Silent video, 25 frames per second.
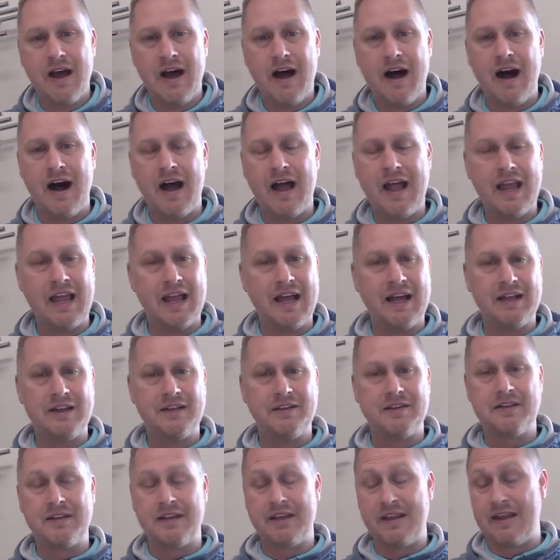Uh,
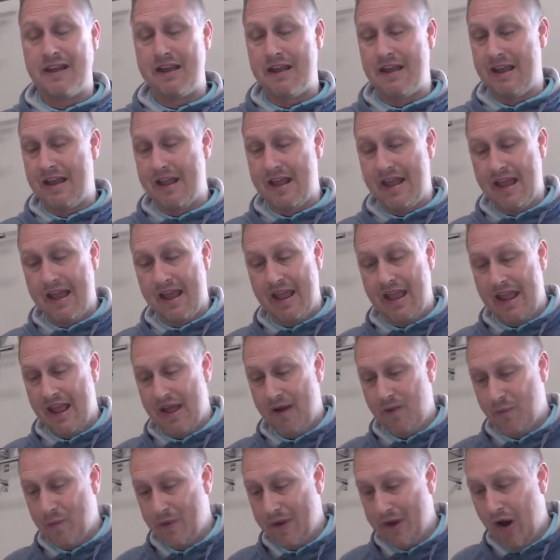and,
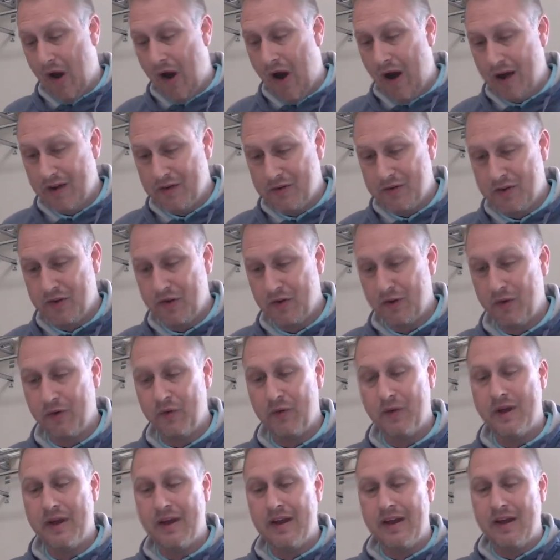and we ought
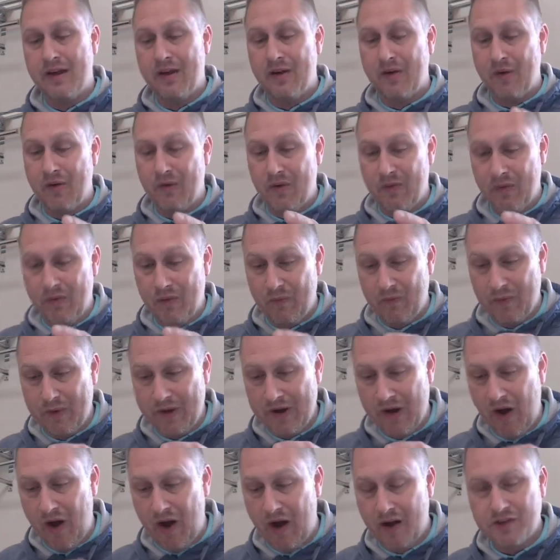to
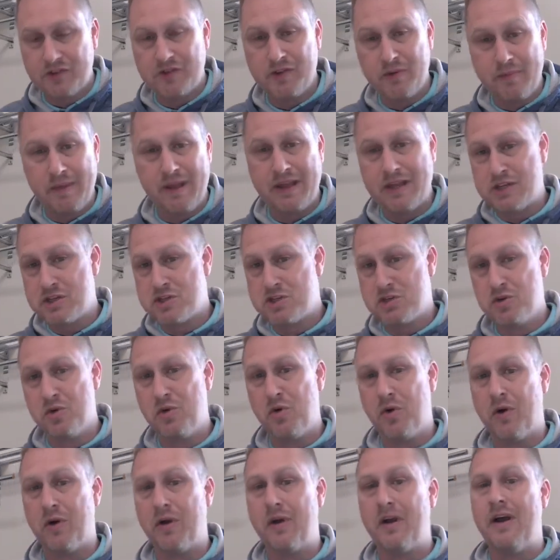we ought to make
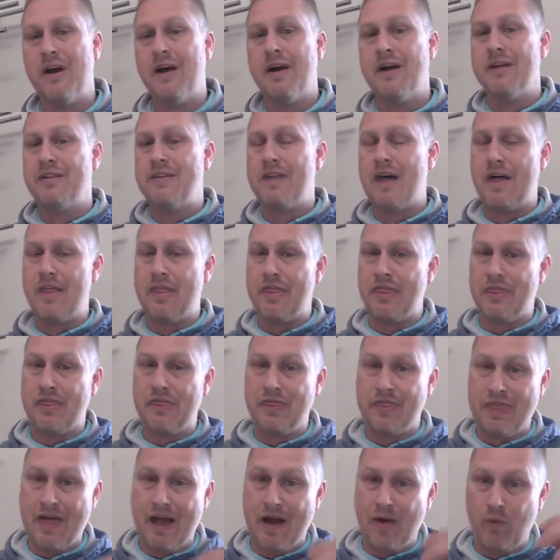sure that
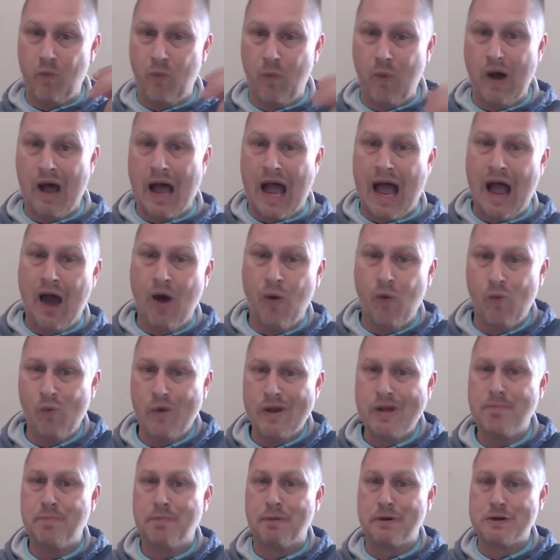that what how
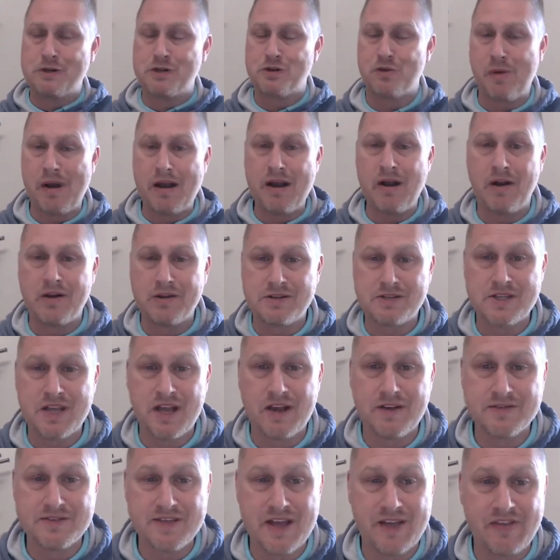we portray
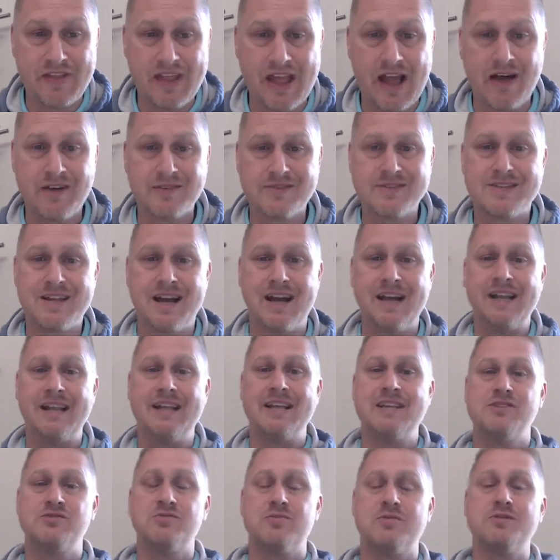ourselves on the outside
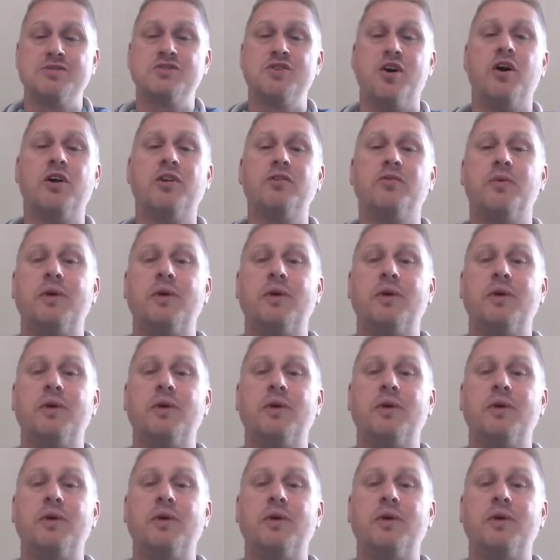is a result